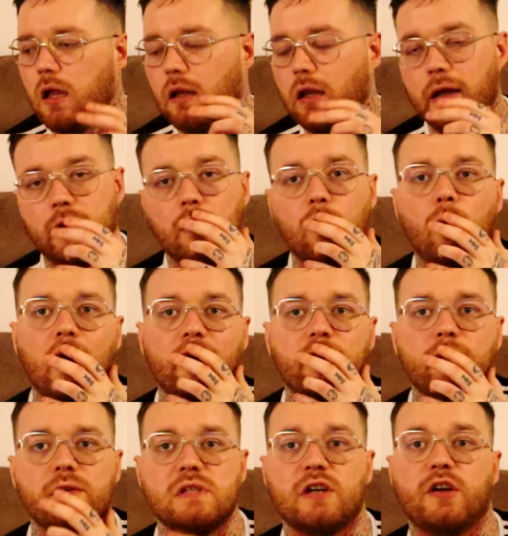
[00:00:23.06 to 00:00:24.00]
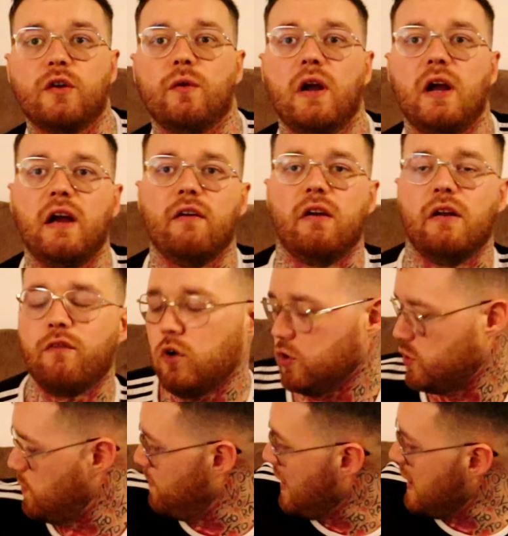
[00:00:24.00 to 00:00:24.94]
let you know what I do as a career, and I've
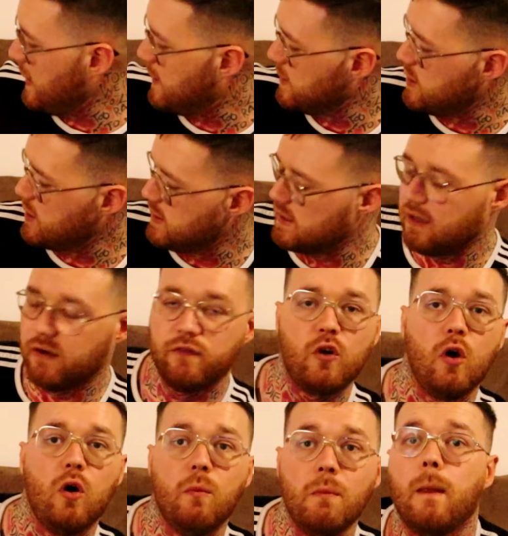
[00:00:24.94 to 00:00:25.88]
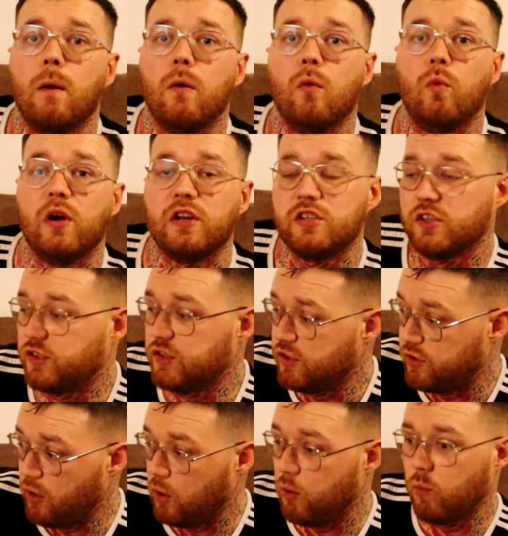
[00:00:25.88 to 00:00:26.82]
got some packages that have come which are to
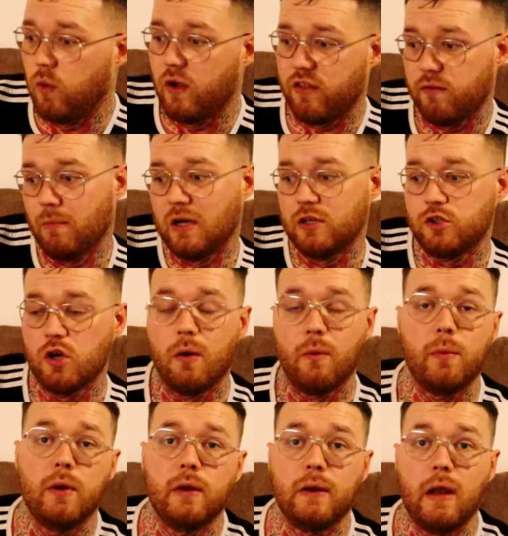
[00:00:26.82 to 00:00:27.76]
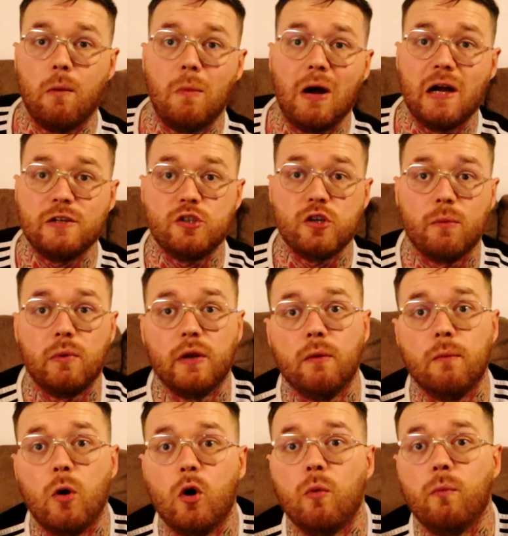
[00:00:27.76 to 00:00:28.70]
do with my job. Now my job at
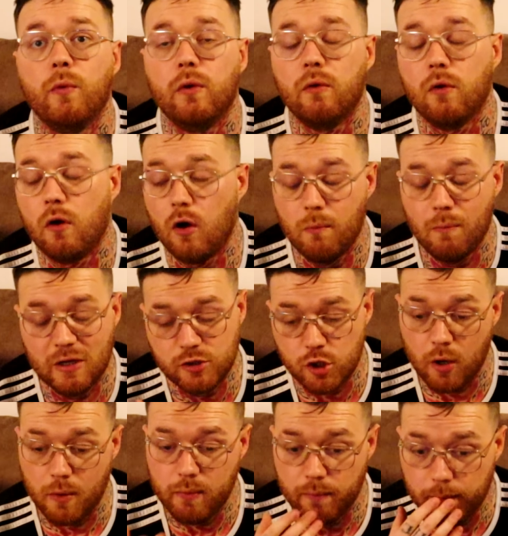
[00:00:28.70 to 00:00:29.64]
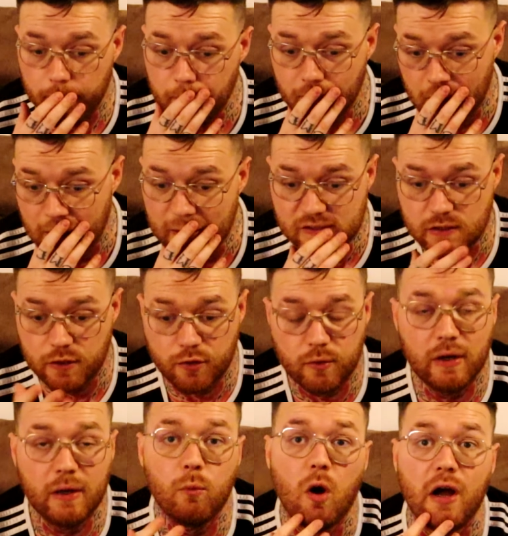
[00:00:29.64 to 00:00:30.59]
the moment, or my job as a
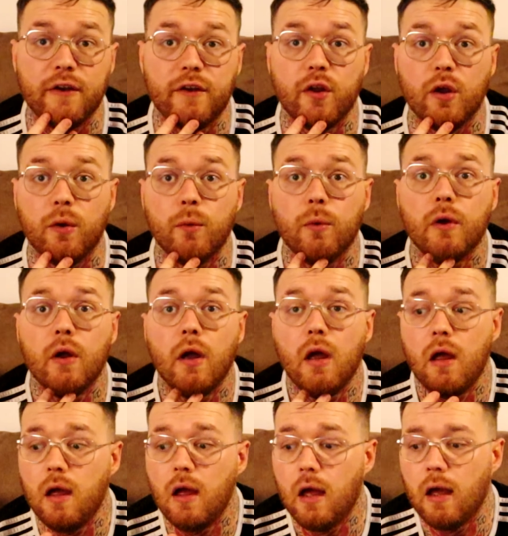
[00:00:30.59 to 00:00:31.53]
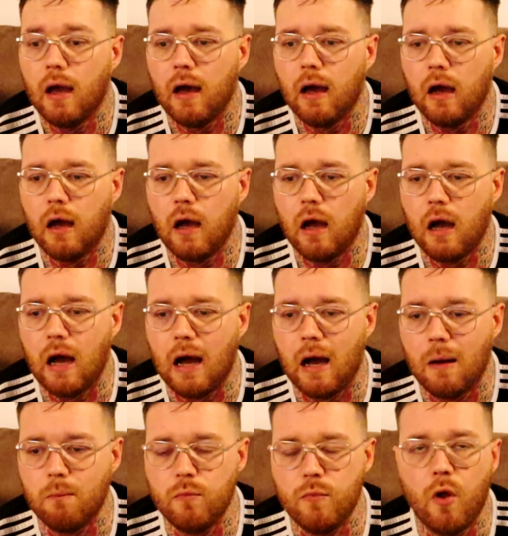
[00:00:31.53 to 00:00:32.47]
career, what I do,
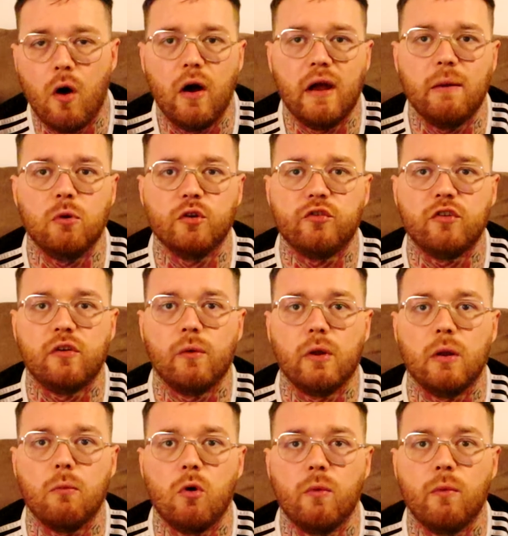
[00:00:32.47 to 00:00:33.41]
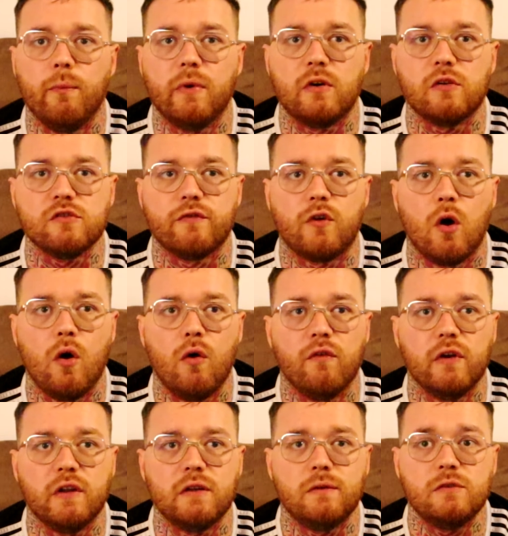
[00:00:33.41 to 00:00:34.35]
I'm not able to do at the moment because of
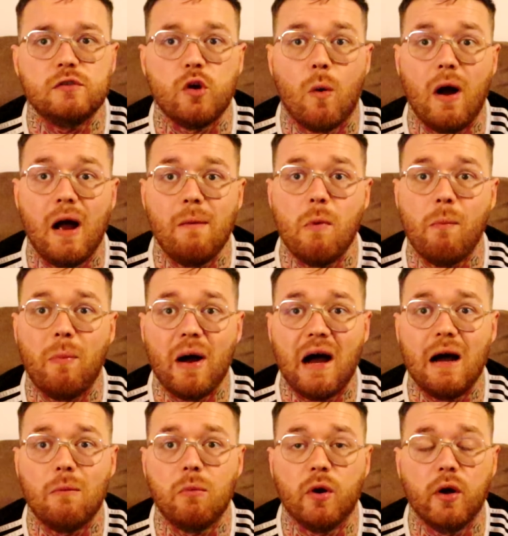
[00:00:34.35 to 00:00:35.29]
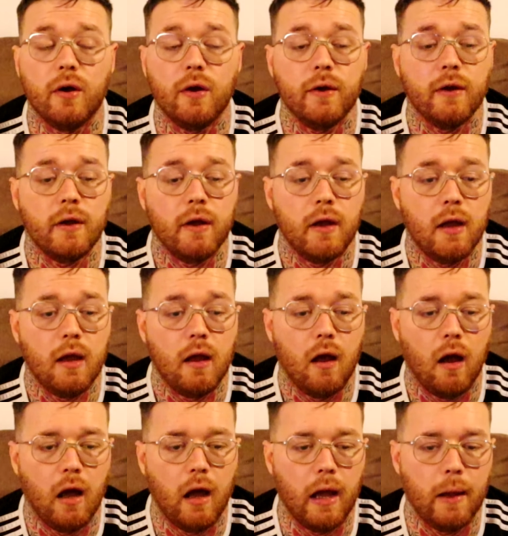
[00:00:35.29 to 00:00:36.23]
COVID. So I'm a barber,
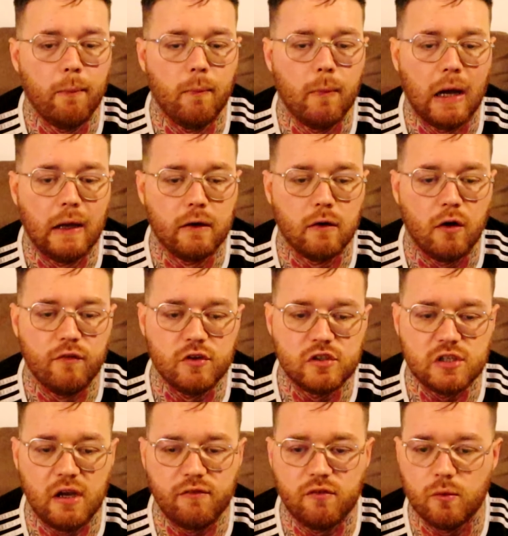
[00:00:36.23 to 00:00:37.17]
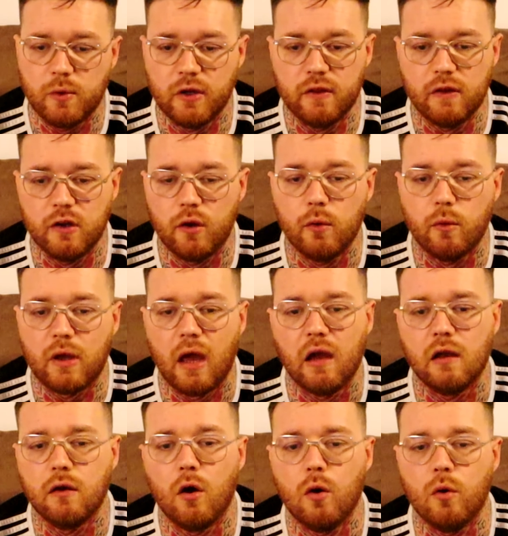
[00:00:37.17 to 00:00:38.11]
and obviously everyone in the
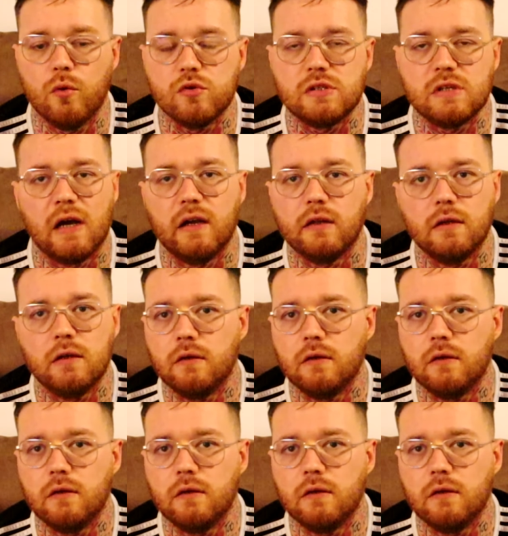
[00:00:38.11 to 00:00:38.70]
UK knows that